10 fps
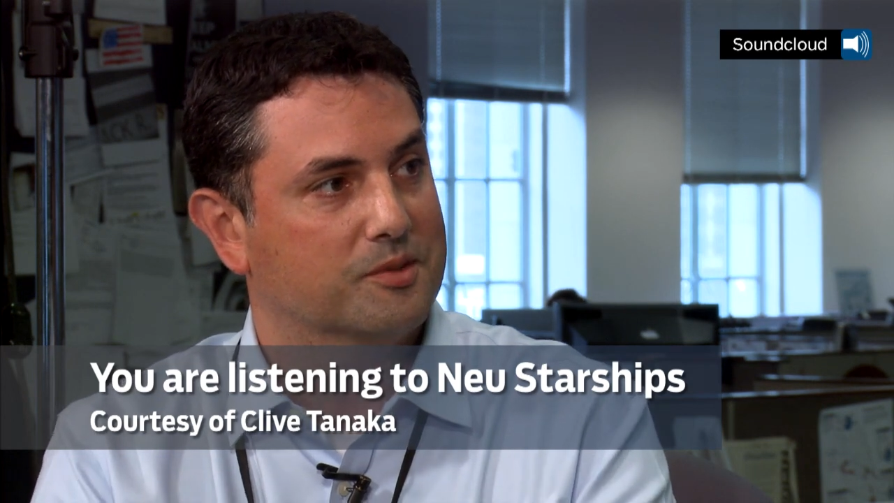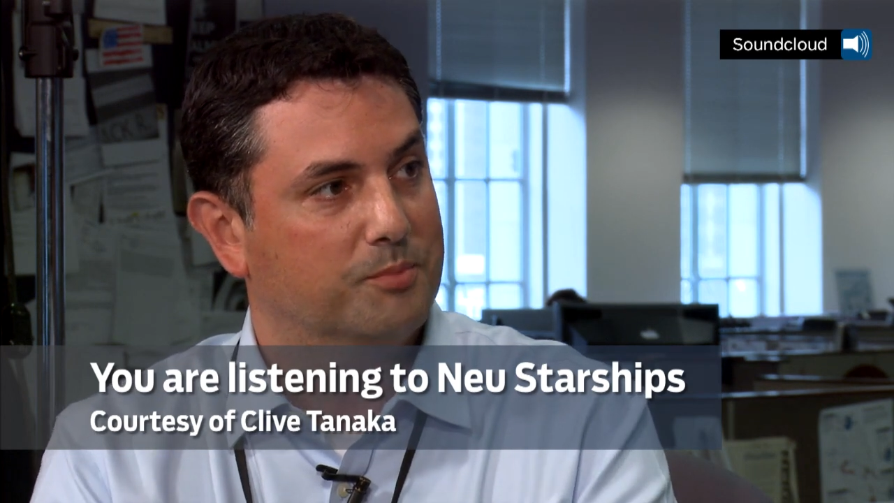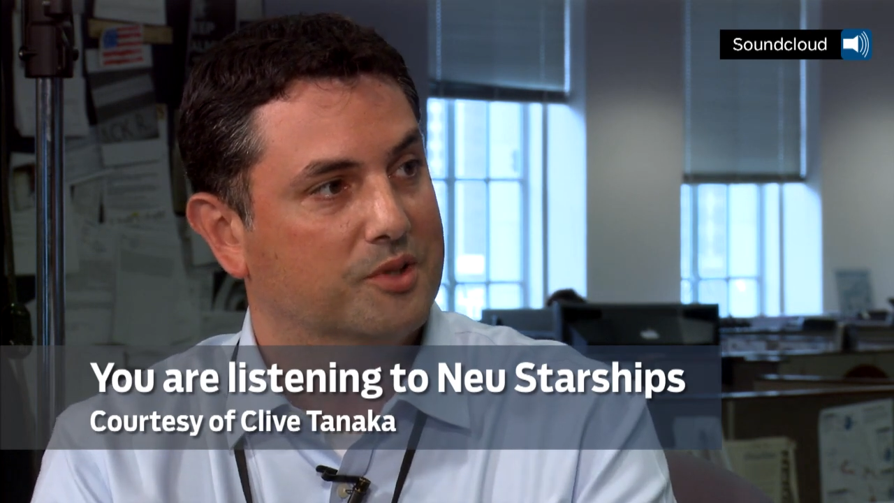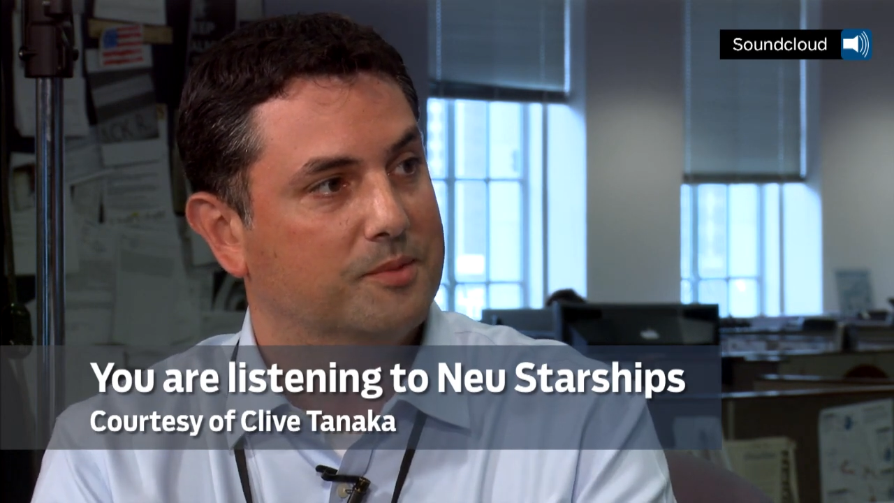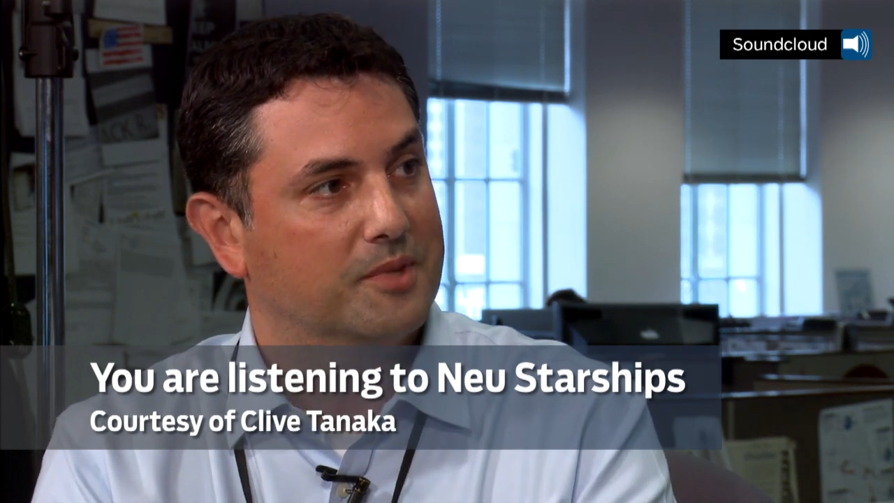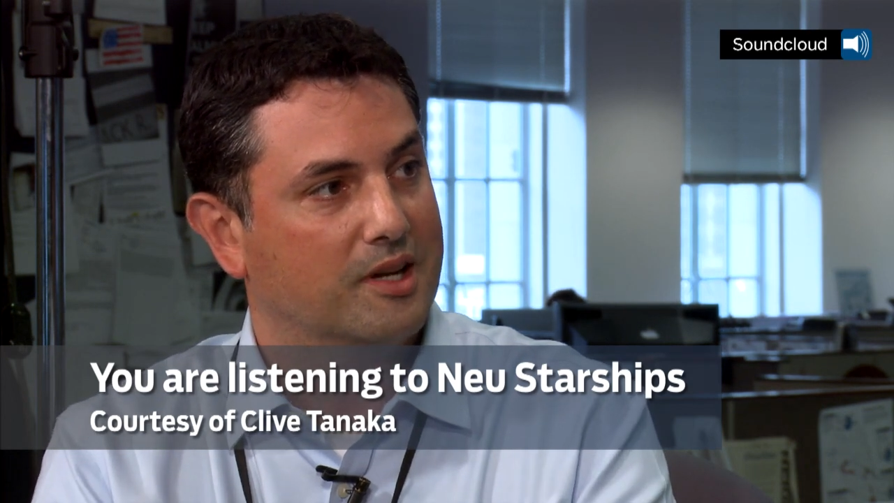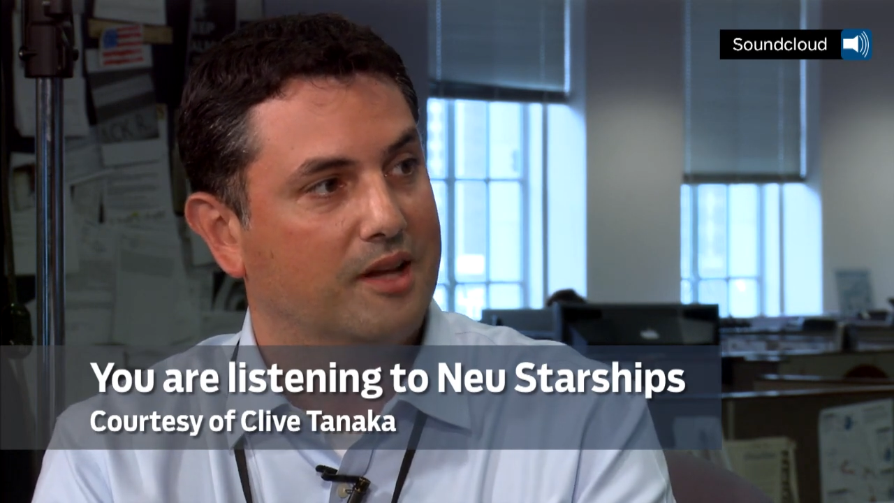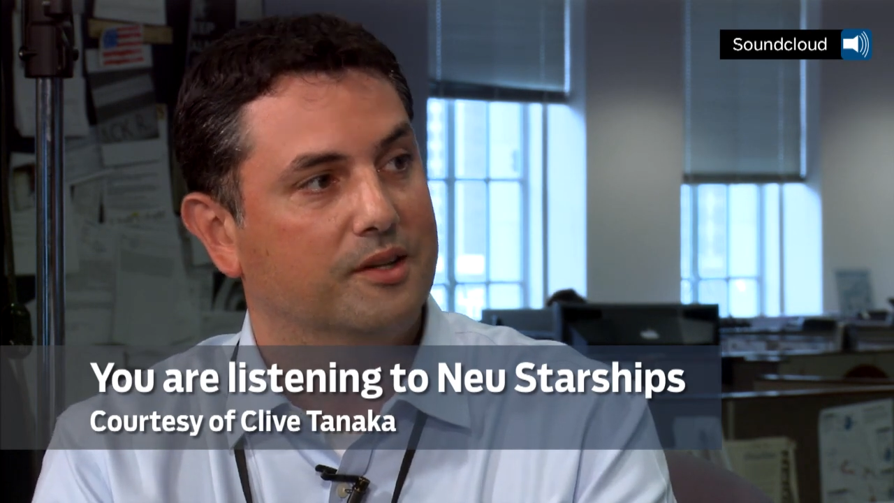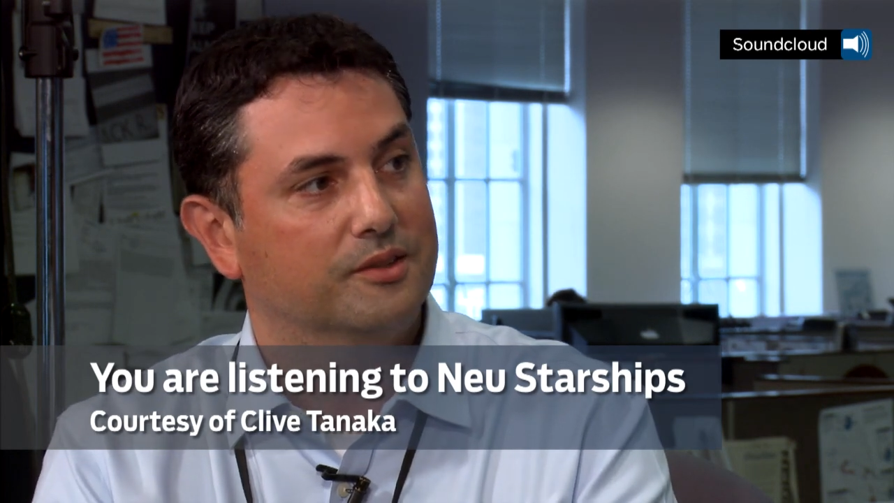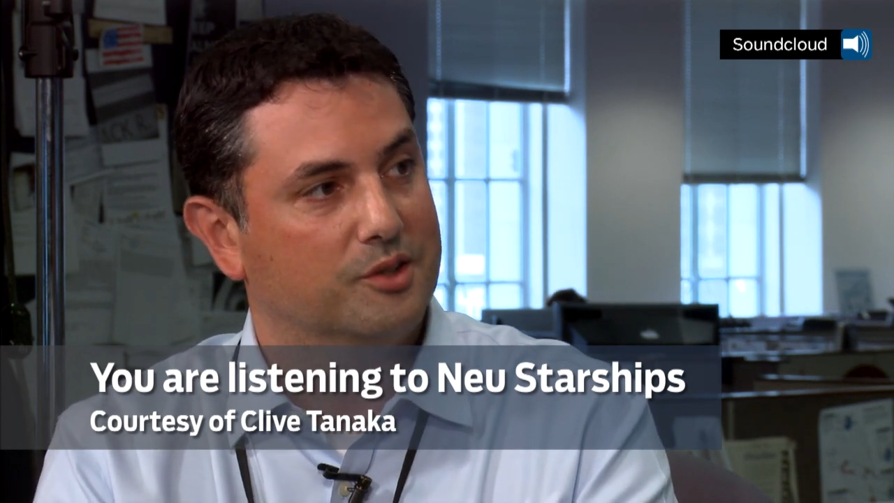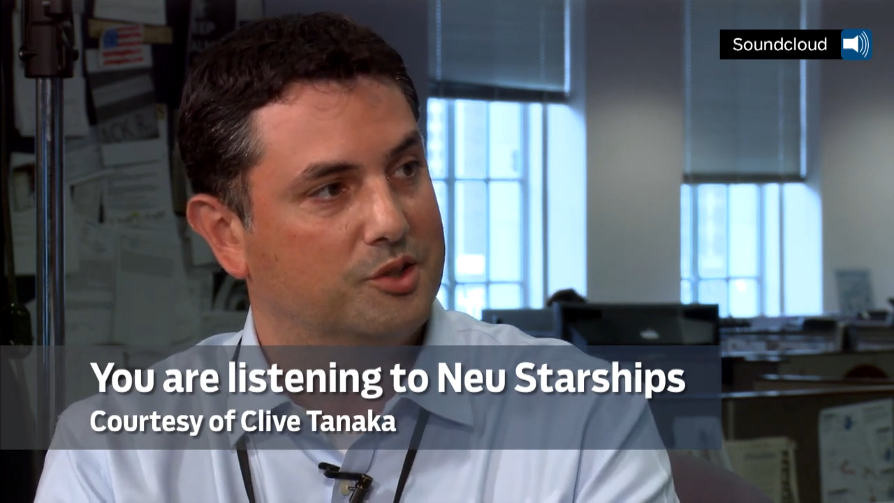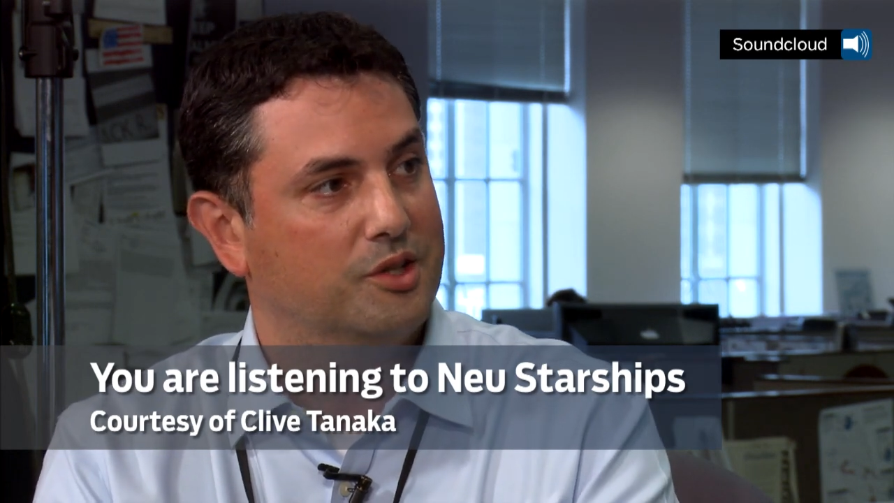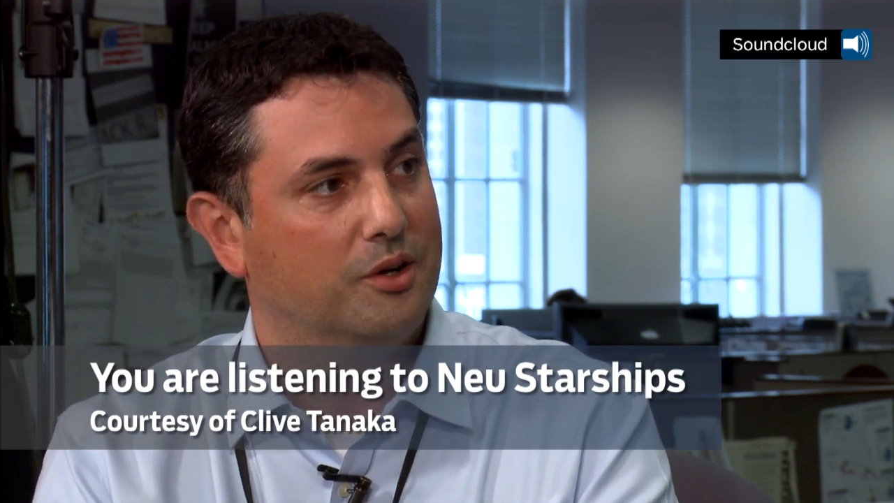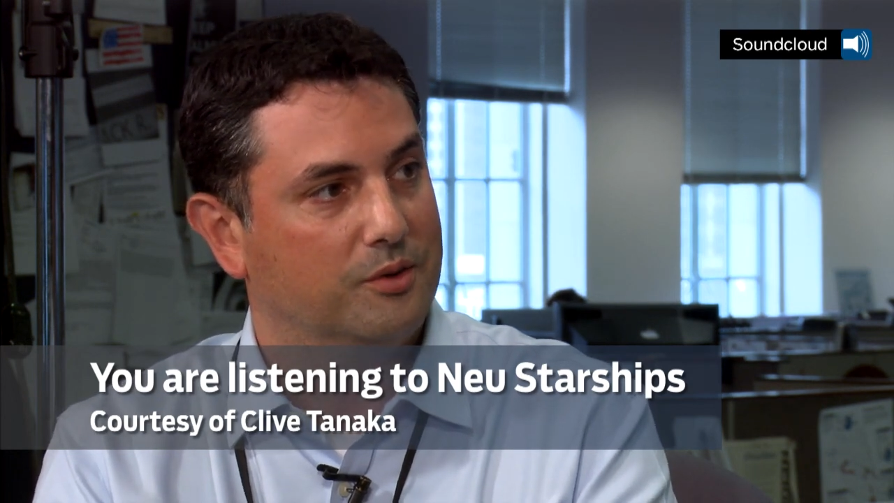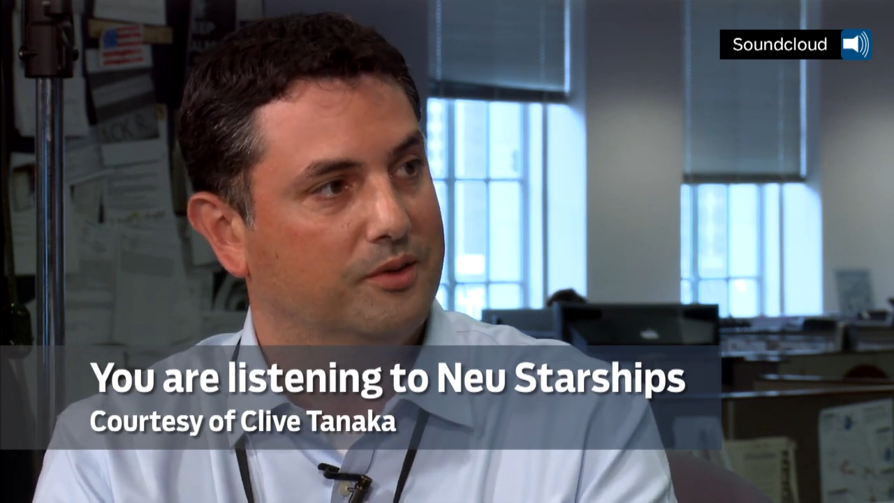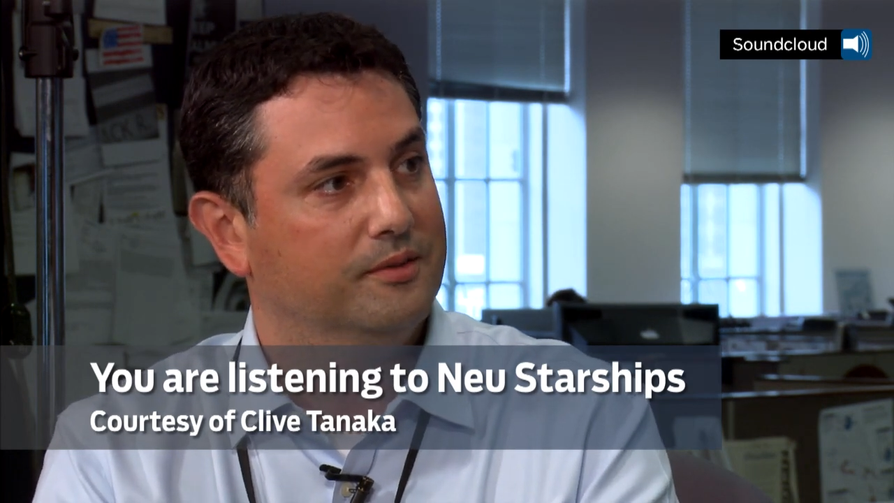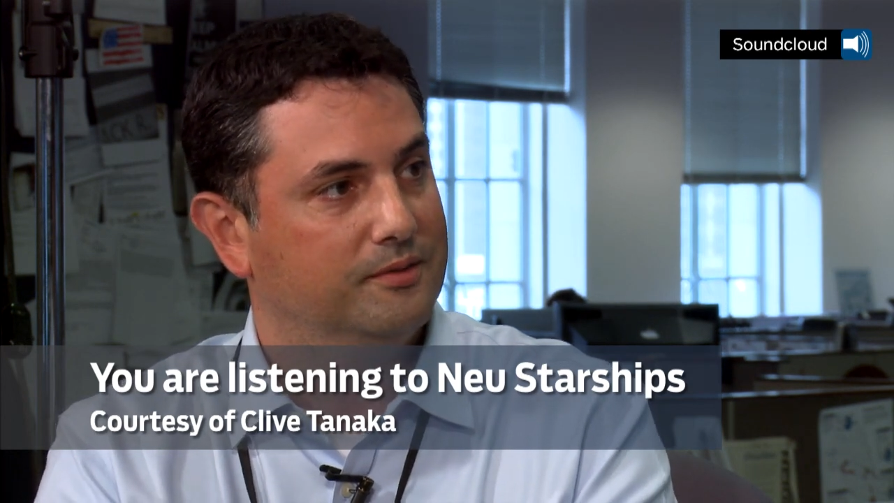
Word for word: and puts them together to show,